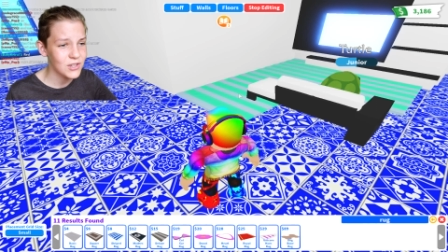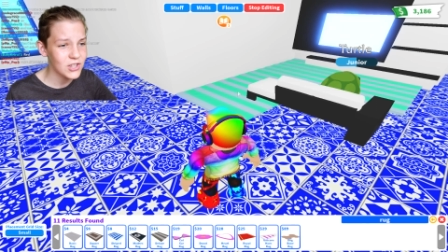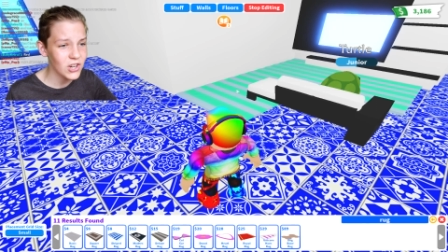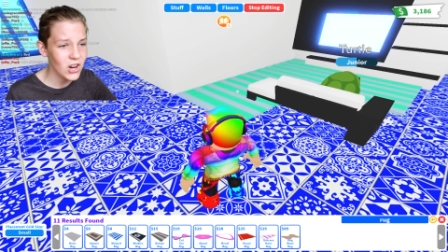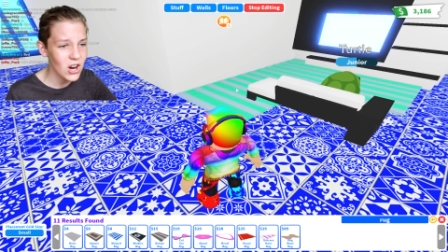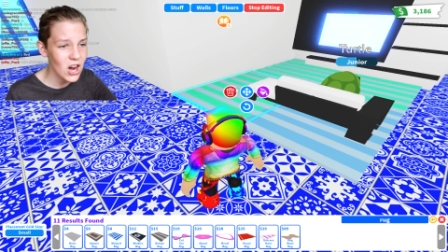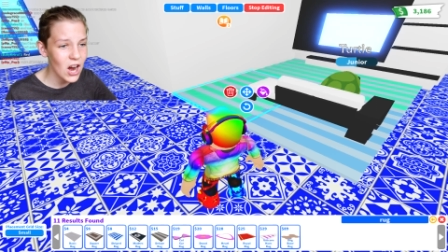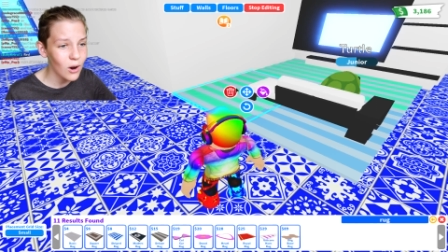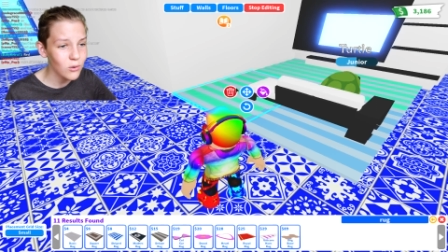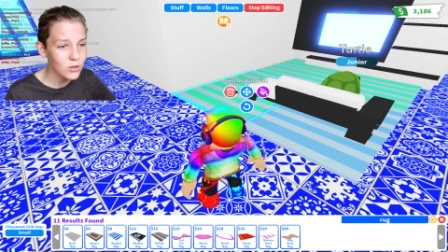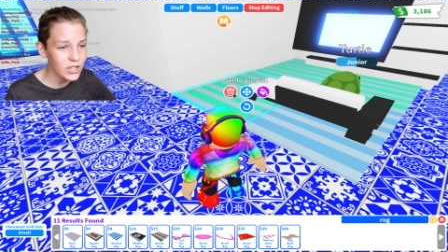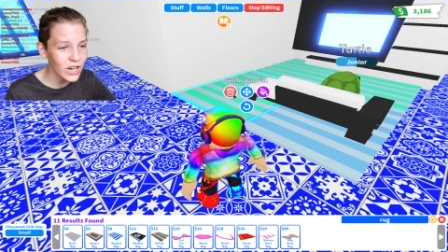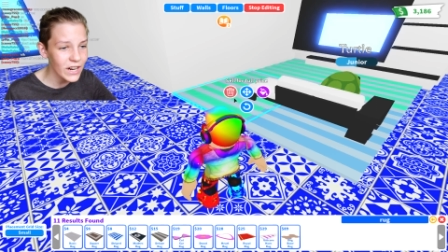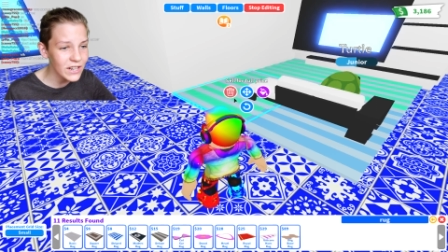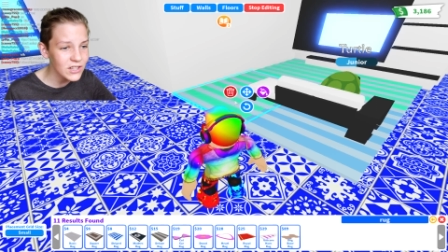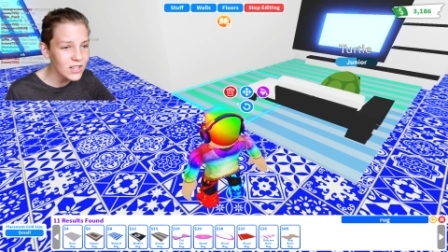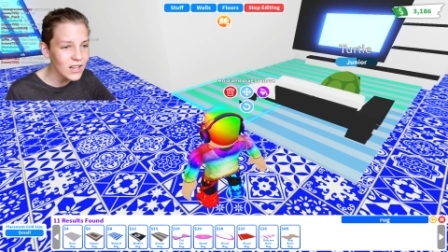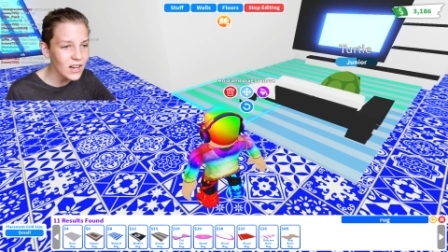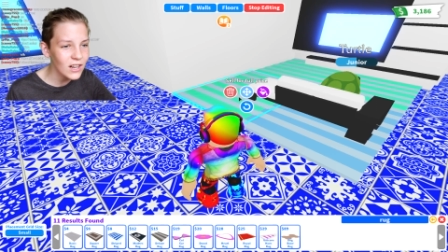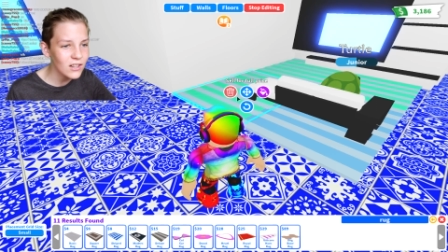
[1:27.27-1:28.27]
So I'll
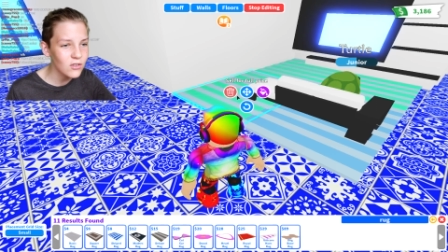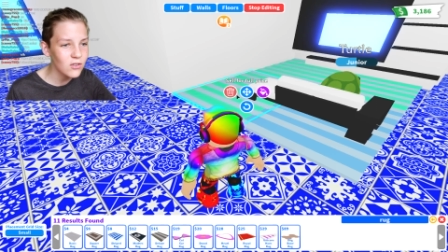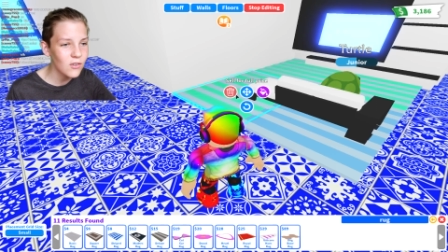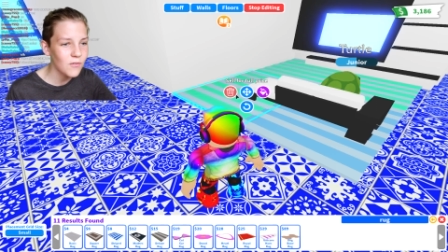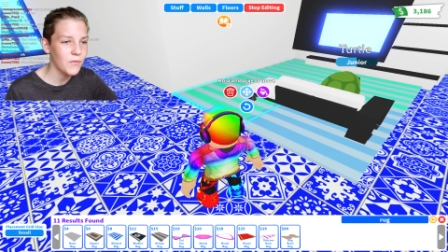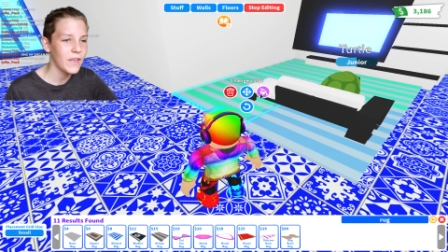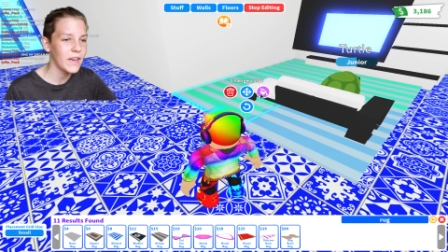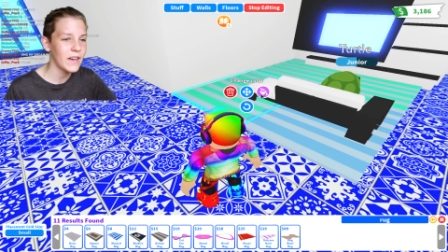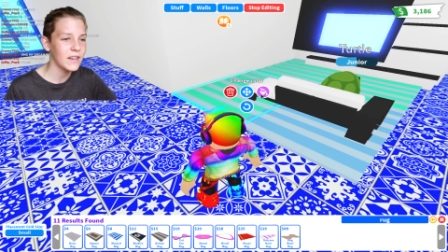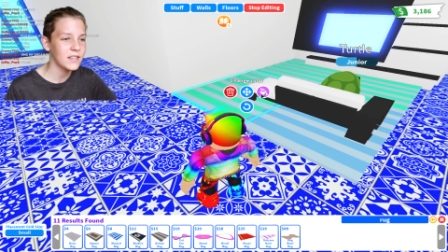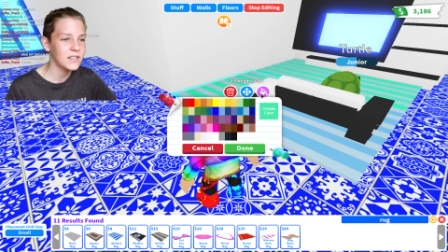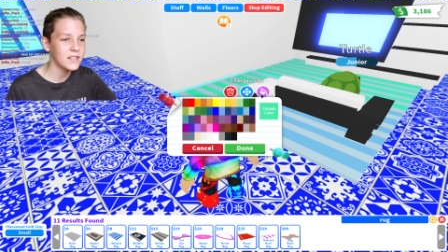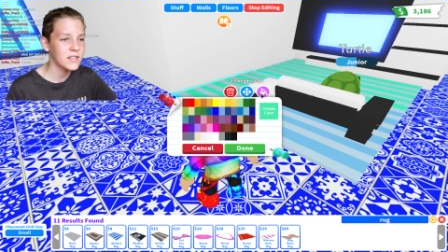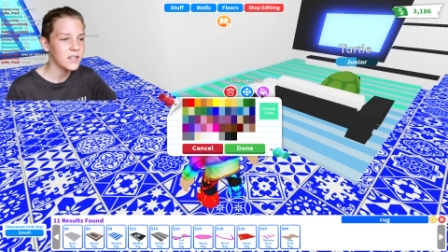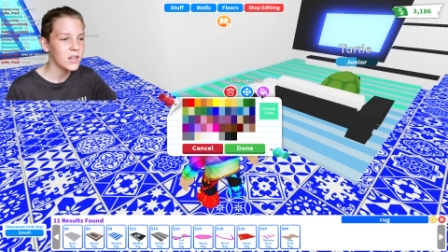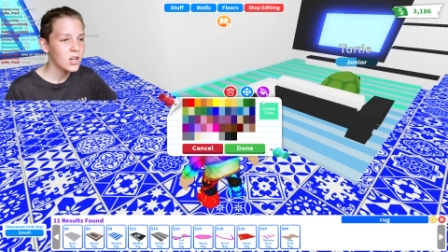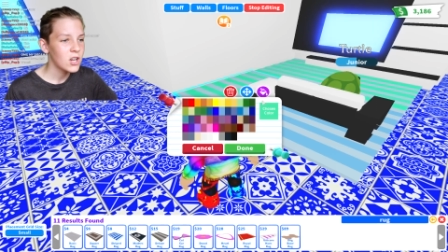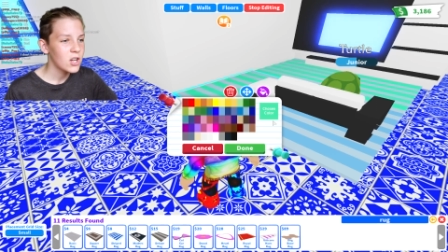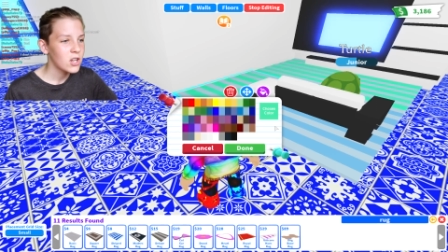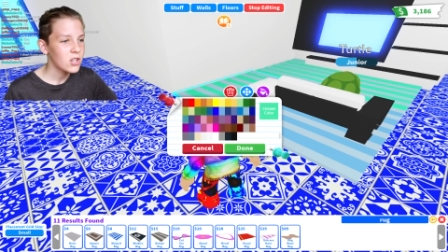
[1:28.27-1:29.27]
change the color of
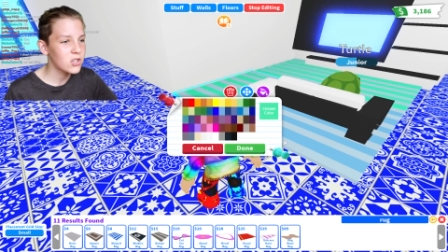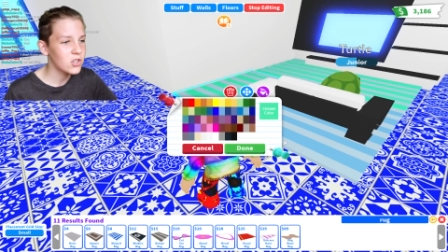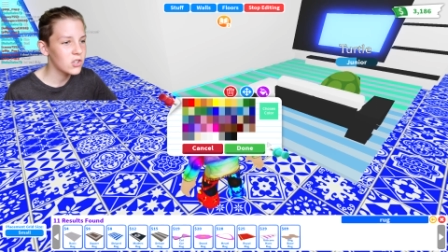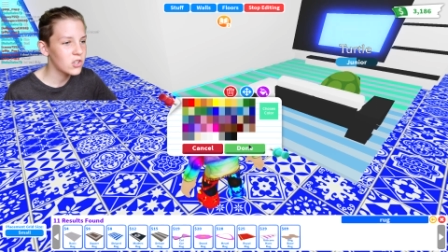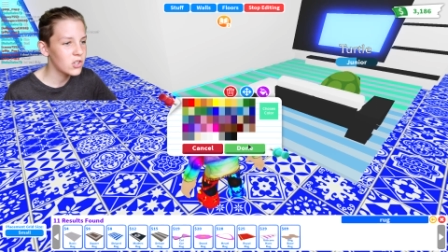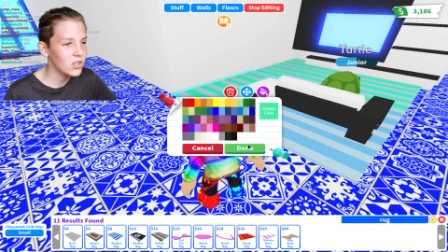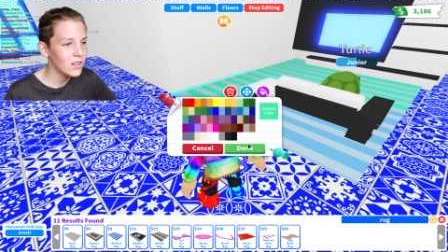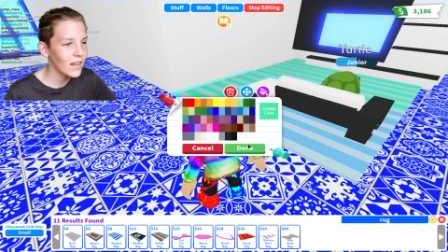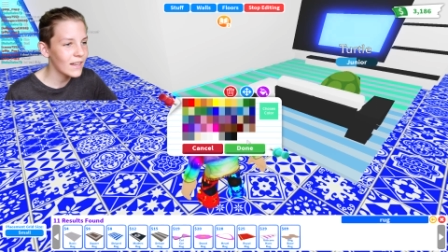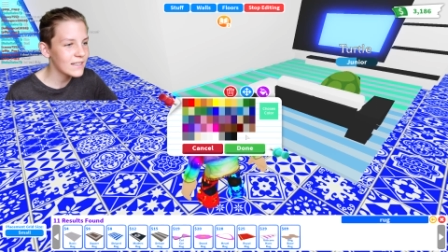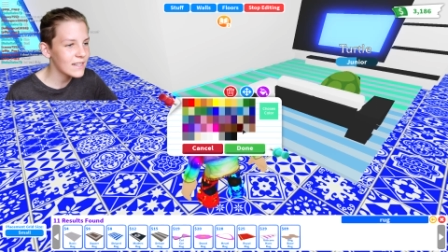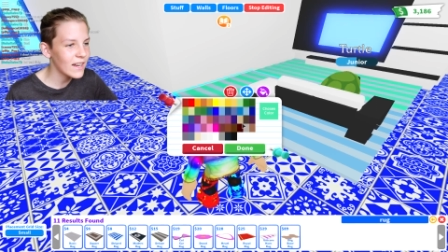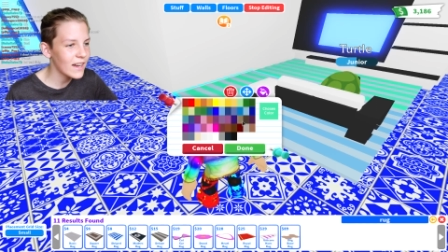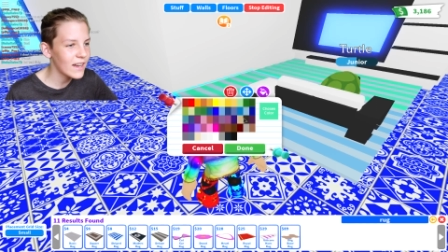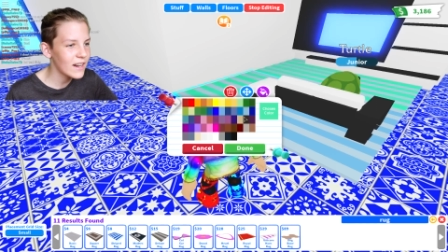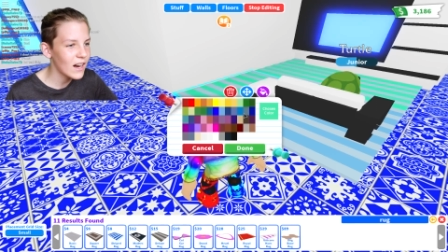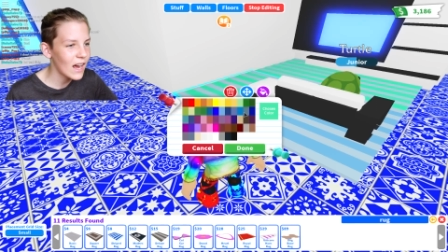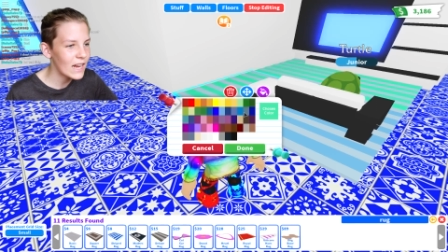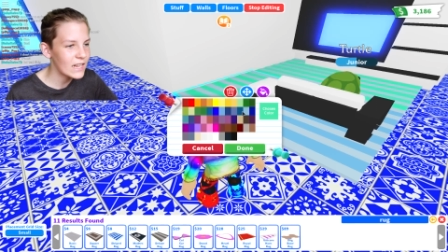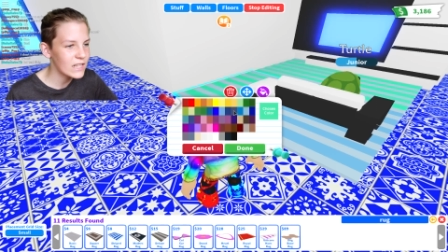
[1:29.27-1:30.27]
this to, let's
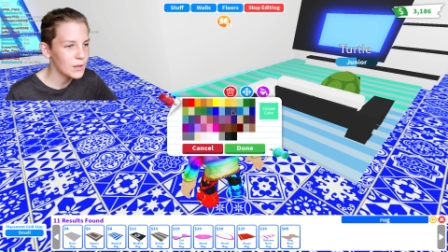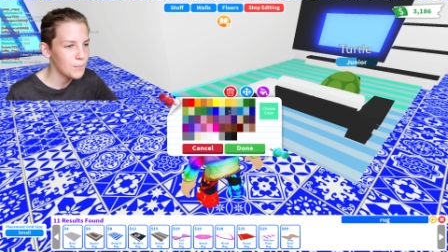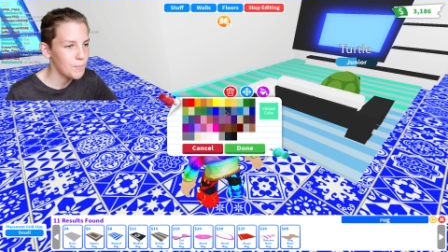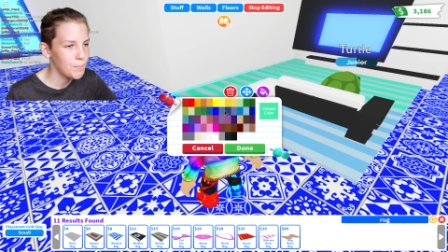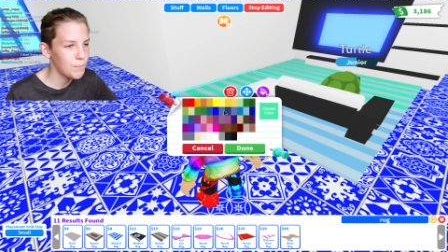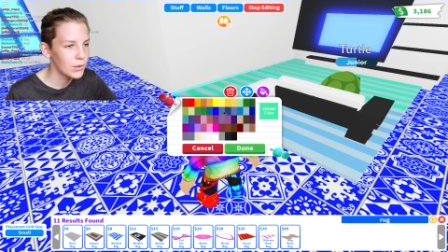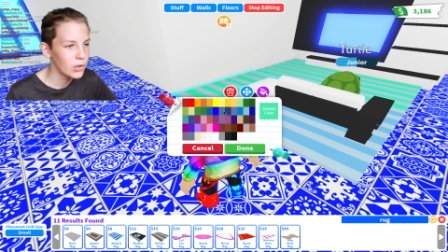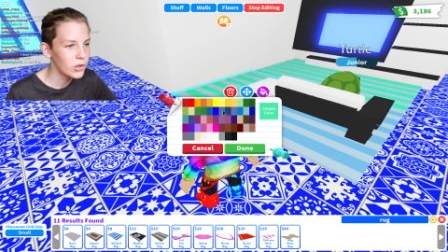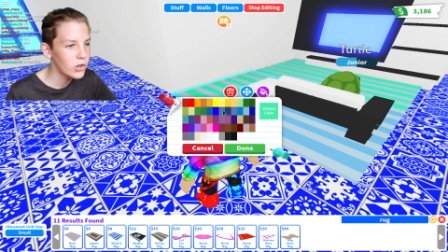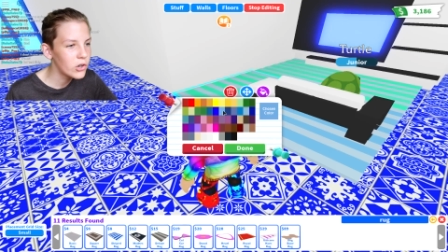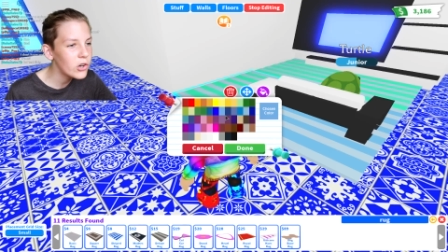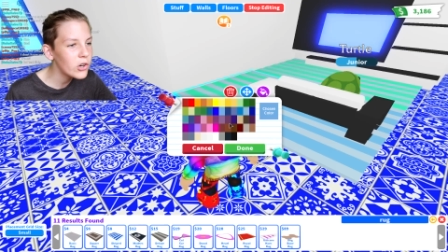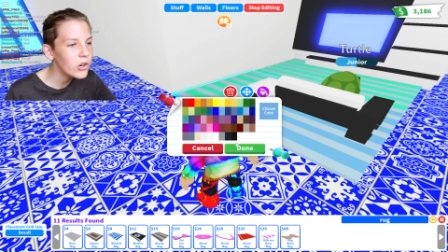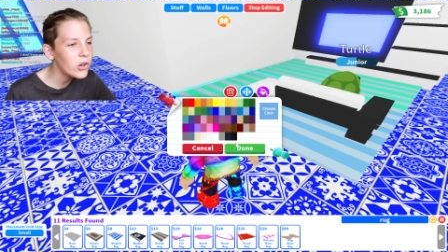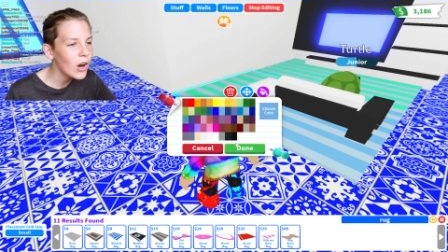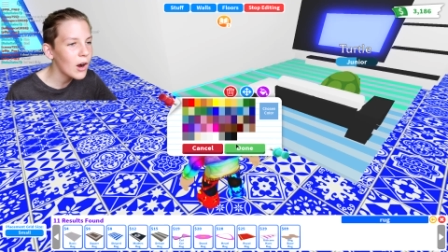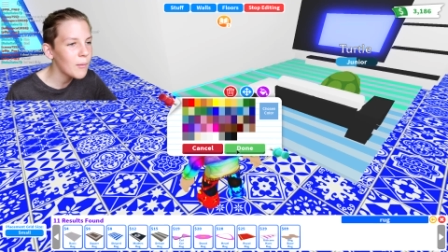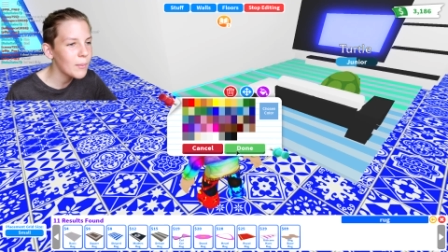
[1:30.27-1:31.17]
say, a nice blue.